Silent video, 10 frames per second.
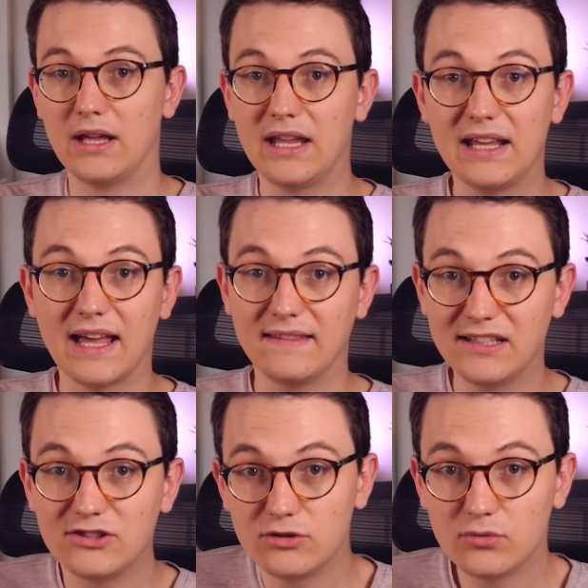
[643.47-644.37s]
And again,
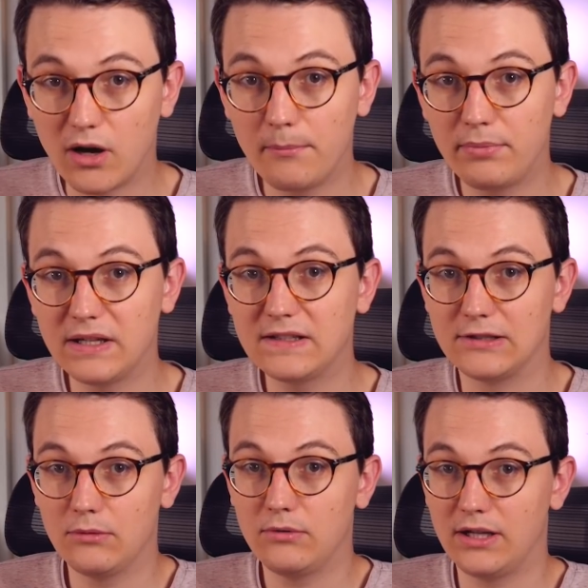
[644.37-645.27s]
these two companies
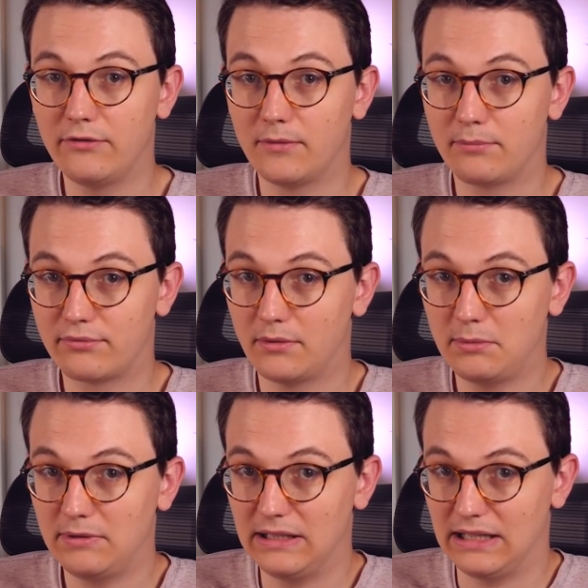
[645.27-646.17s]
don't even
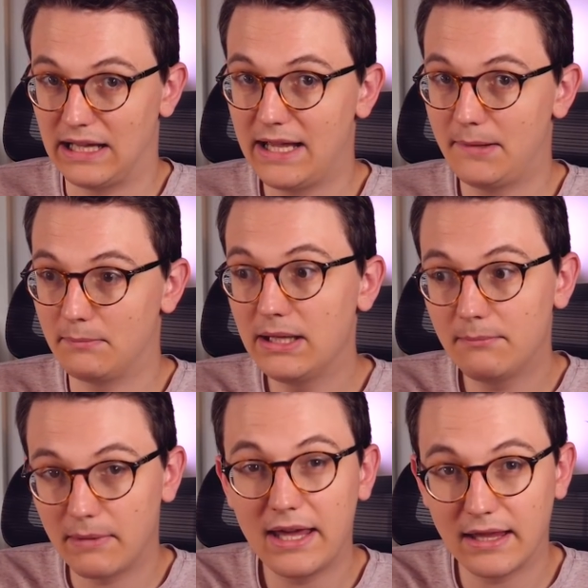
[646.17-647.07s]
probably like me
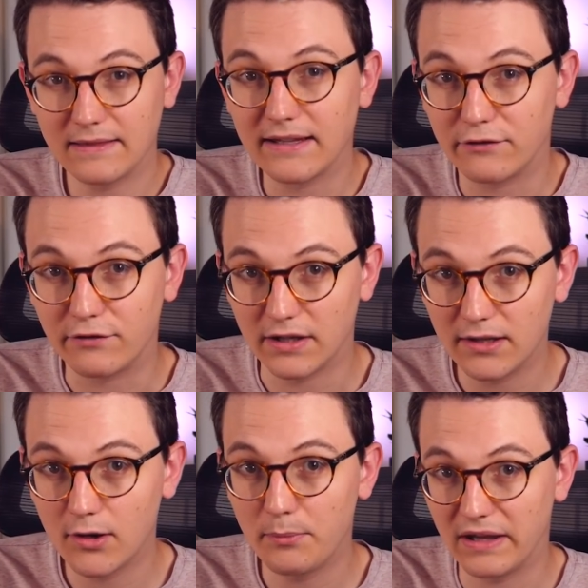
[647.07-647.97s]
making this
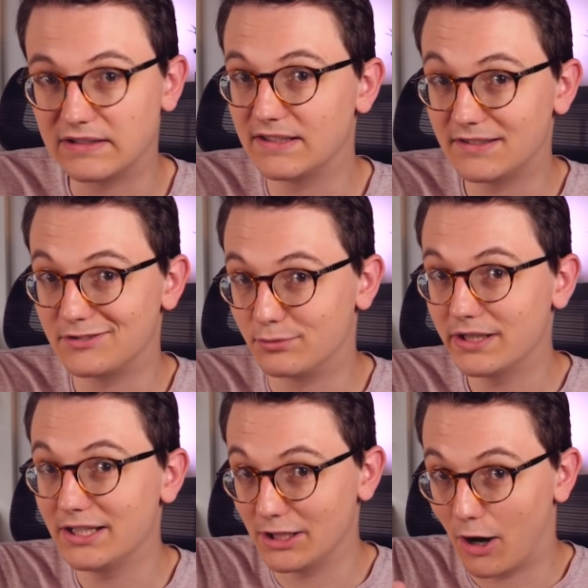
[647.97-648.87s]
video because this is
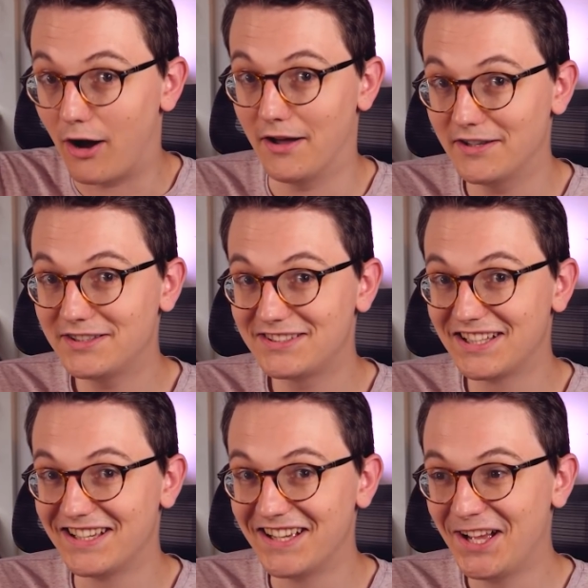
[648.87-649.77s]
really honest,
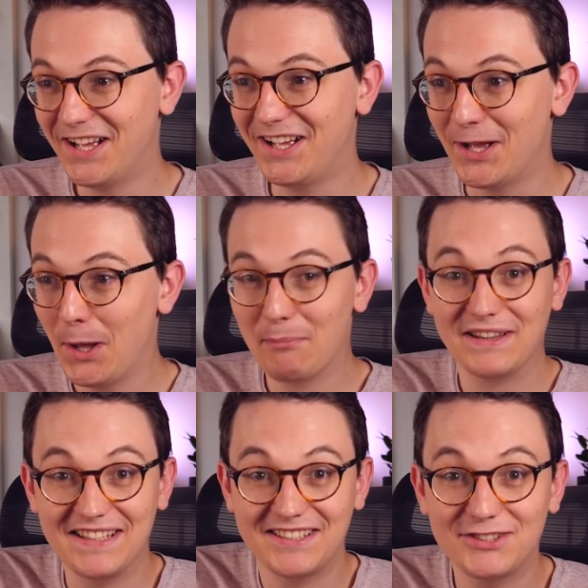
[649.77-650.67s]

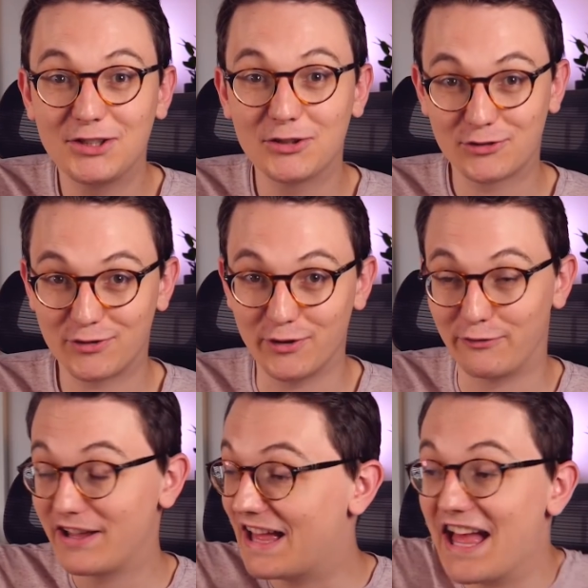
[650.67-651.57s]
but this is the truth
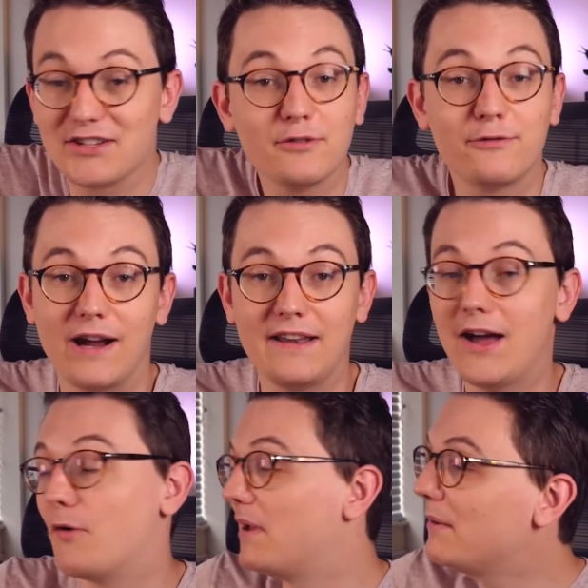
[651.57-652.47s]
as of right
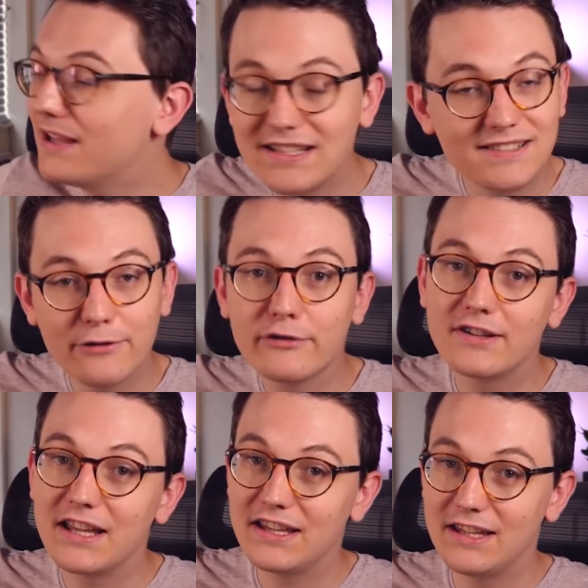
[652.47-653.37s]
now. Maybe it's different
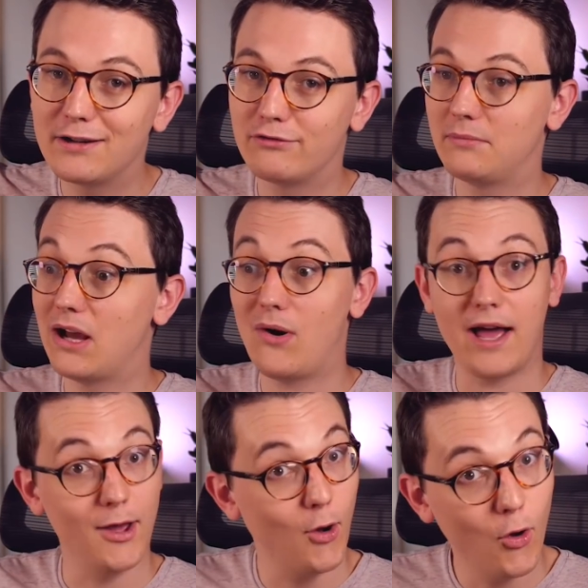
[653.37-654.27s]
in a year from now, I
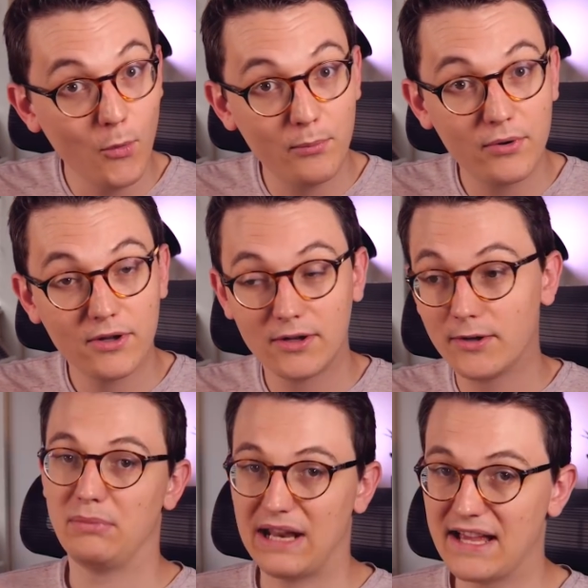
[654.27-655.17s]
hope,
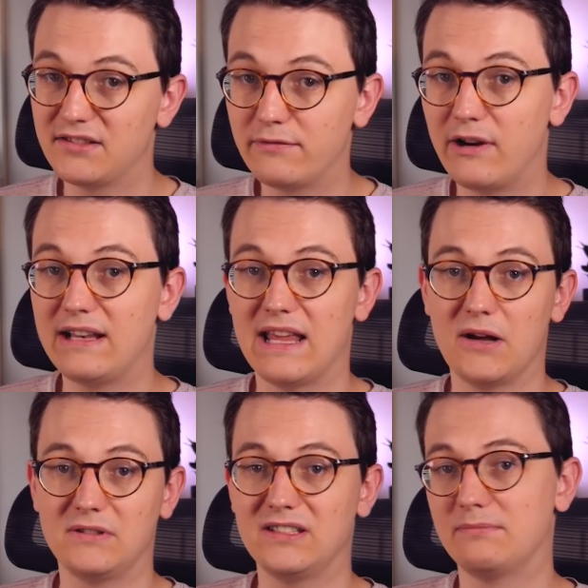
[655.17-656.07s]
but as of right now,
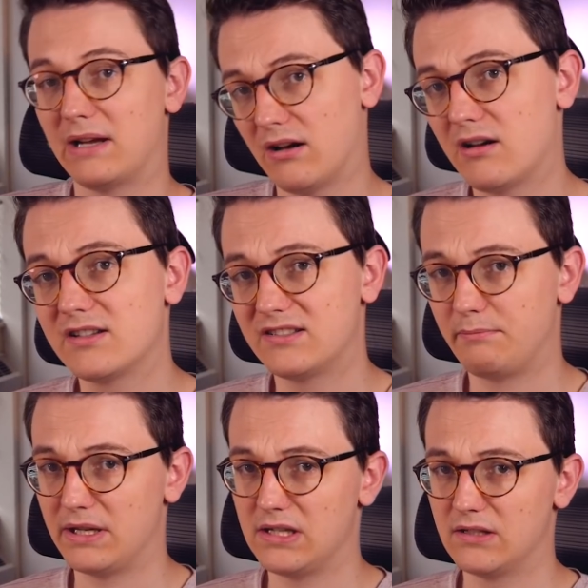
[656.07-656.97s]
this is my honest
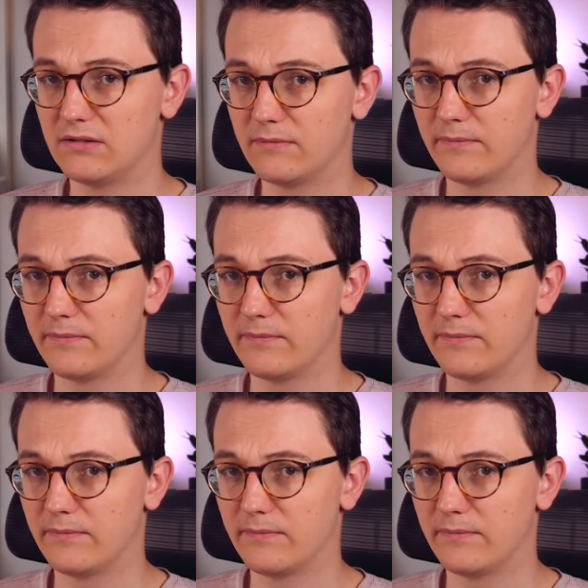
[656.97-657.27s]
opinion.